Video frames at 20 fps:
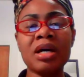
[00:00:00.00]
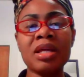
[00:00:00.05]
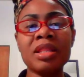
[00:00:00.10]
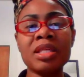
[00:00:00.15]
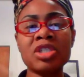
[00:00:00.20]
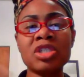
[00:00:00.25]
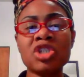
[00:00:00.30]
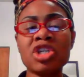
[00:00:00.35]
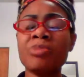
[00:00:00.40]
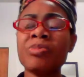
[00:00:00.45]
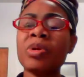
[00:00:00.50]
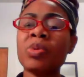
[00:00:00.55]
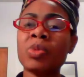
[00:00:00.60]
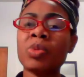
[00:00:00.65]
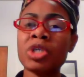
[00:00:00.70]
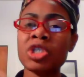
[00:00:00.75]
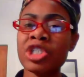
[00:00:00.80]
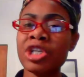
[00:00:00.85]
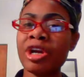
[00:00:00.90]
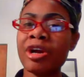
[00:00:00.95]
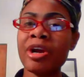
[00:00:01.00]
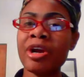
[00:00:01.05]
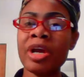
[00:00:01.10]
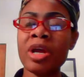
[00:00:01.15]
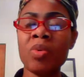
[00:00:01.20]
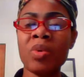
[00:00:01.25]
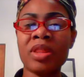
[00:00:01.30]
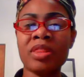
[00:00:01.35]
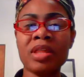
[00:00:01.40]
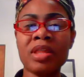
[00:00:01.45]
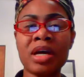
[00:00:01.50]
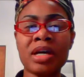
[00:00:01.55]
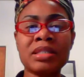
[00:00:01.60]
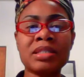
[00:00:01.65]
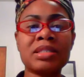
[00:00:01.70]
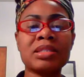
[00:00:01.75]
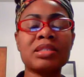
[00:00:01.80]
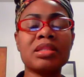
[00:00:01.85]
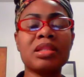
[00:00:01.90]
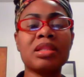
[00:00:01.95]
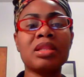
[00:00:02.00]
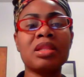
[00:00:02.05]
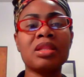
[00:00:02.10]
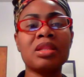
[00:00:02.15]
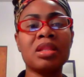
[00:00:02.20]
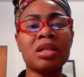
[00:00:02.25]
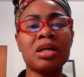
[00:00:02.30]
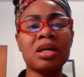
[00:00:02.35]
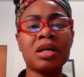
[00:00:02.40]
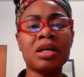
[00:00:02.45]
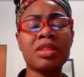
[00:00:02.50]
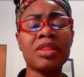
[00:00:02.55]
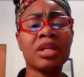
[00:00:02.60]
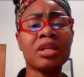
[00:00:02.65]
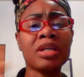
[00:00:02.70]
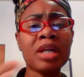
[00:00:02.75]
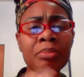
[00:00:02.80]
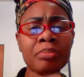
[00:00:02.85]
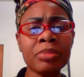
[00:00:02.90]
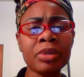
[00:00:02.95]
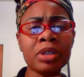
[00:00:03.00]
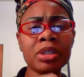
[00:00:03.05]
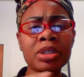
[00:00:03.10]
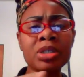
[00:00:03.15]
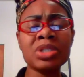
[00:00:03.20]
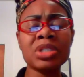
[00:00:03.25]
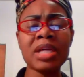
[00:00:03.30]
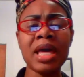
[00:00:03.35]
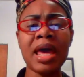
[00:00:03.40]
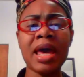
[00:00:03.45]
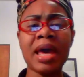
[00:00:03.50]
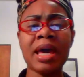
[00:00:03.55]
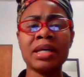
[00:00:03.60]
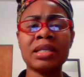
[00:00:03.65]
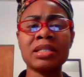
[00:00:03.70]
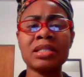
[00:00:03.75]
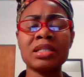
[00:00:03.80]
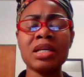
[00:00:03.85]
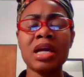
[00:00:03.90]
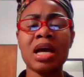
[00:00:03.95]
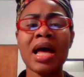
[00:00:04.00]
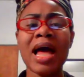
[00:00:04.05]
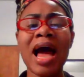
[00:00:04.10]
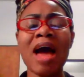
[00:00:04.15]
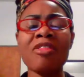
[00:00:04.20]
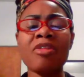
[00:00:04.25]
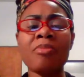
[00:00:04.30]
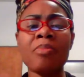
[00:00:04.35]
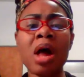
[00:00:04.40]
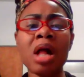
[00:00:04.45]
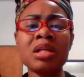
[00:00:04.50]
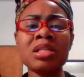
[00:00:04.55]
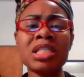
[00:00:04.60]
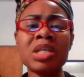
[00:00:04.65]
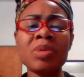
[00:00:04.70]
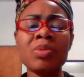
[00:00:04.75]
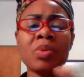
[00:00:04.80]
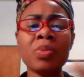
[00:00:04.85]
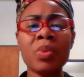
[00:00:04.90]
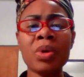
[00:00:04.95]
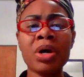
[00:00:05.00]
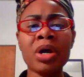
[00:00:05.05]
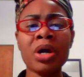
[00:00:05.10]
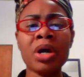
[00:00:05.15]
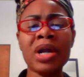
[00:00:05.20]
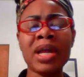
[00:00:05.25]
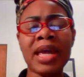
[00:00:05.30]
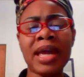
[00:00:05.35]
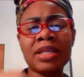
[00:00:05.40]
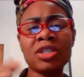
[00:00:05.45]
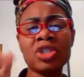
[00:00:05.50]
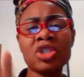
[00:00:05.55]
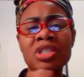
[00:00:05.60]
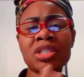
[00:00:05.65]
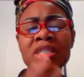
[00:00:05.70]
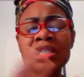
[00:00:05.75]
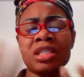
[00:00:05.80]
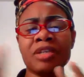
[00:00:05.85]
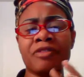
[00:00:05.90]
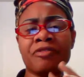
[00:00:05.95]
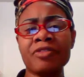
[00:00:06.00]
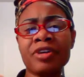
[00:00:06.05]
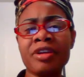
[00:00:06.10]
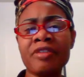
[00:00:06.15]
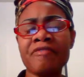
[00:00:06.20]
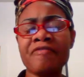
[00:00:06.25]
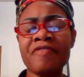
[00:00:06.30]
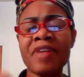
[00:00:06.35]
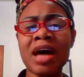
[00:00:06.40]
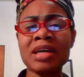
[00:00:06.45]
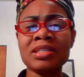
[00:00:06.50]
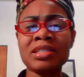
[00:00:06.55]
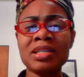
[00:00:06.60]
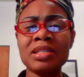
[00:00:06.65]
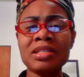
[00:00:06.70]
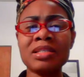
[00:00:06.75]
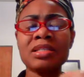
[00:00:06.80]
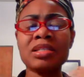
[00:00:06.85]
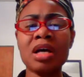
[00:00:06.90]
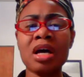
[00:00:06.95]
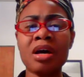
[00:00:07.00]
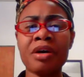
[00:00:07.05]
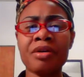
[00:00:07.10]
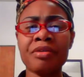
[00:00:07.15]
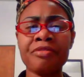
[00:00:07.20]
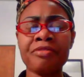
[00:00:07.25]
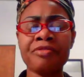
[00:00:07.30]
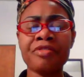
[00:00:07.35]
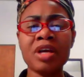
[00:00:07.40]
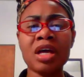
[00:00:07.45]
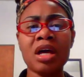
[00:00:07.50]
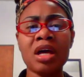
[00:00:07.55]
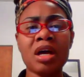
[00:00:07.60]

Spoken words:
these gentlemen were sharing with us the numbers and how the policy would work and just the different facets of